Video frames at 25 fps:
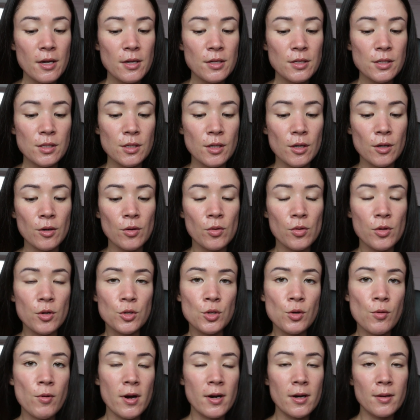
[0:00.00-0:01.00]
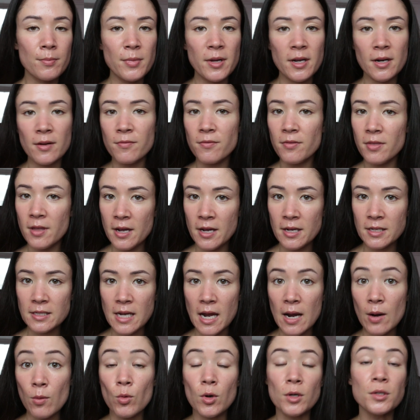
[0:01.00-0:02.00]
so there's quite a bit of things
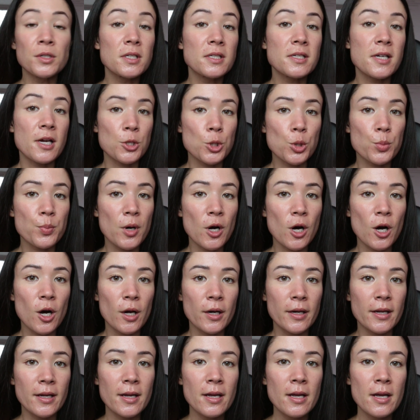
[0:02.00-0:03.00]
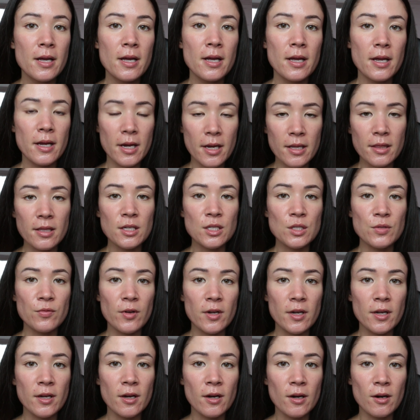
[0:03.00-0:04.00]
I want to touch upon in this
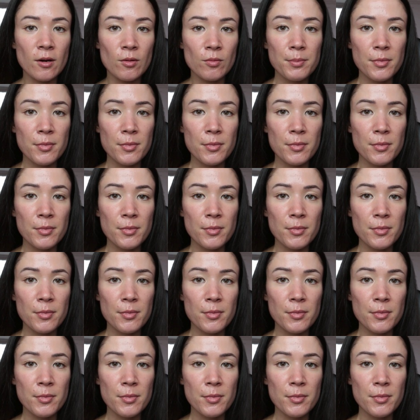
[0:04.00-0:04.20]
video.